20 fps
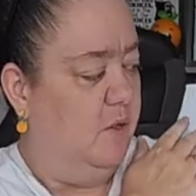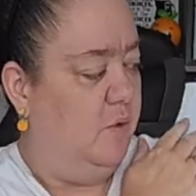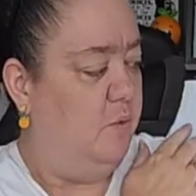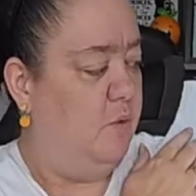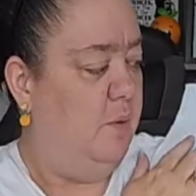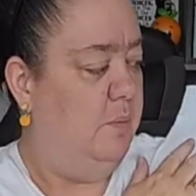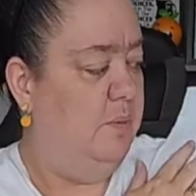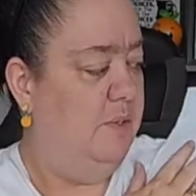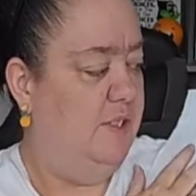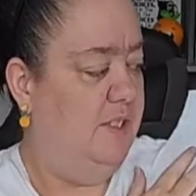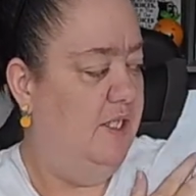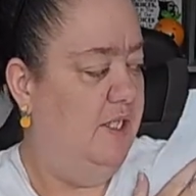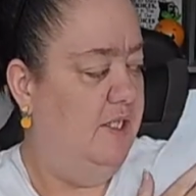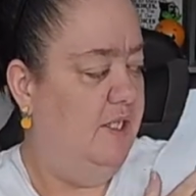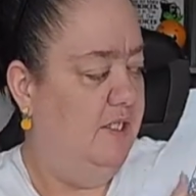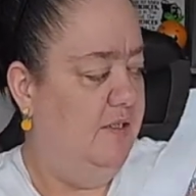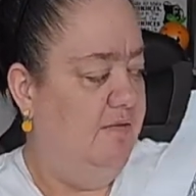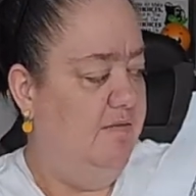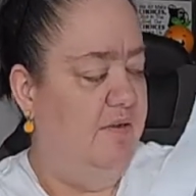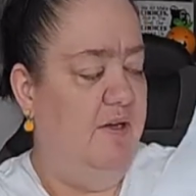
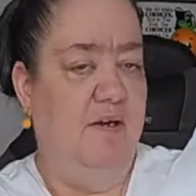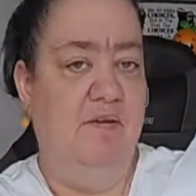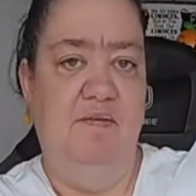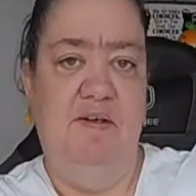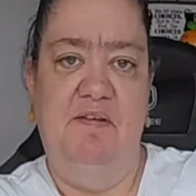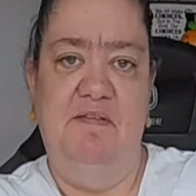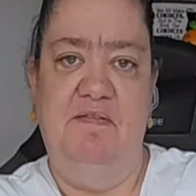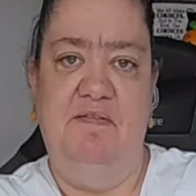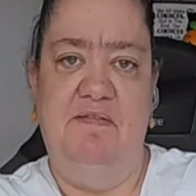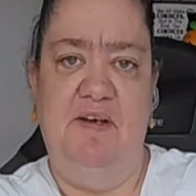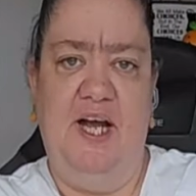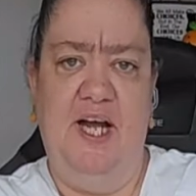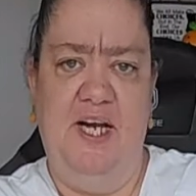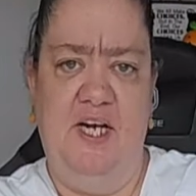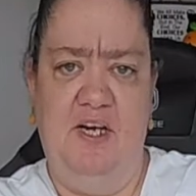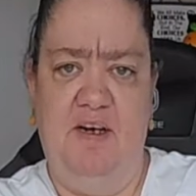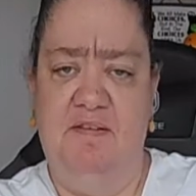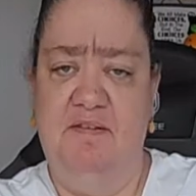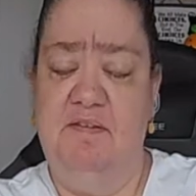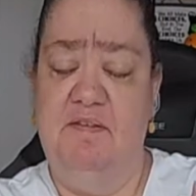representative of a
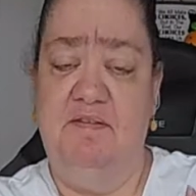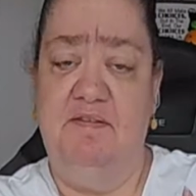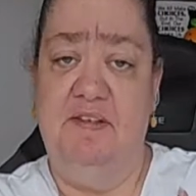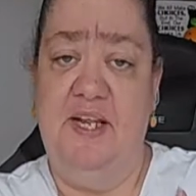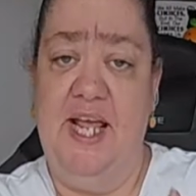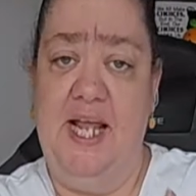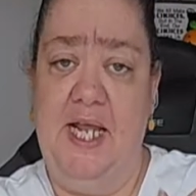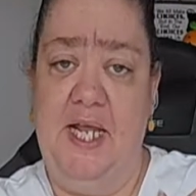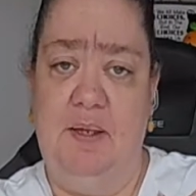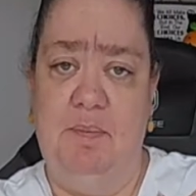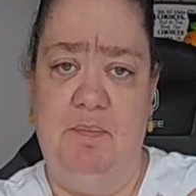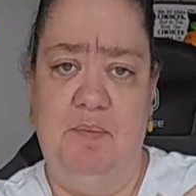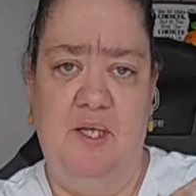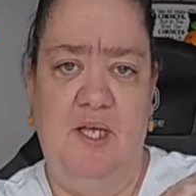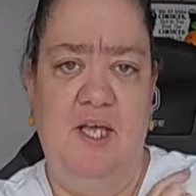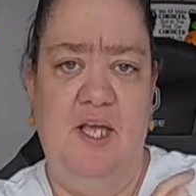flame,